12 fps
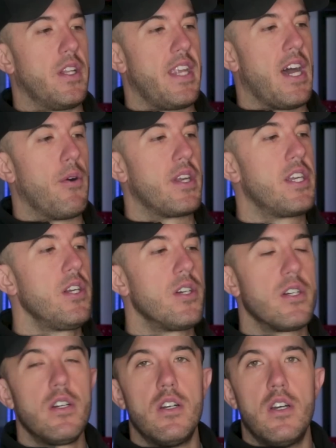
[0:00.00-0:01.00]
Now
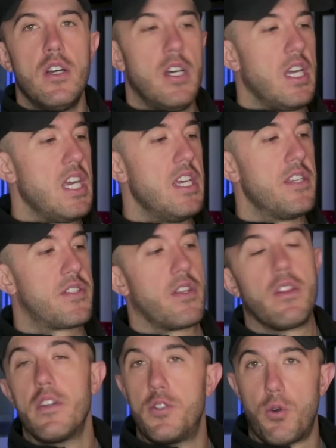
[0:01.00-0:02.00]
here is
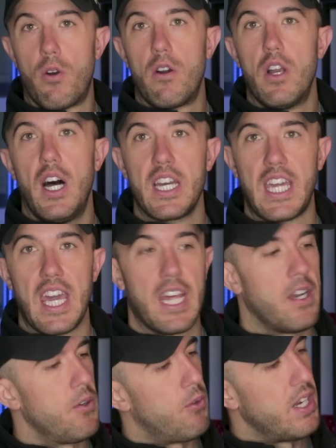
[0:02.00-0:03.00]
the drawer
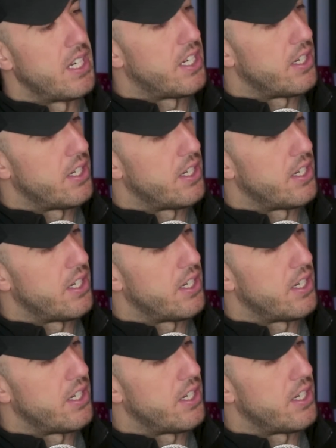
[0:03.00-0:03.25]
again, right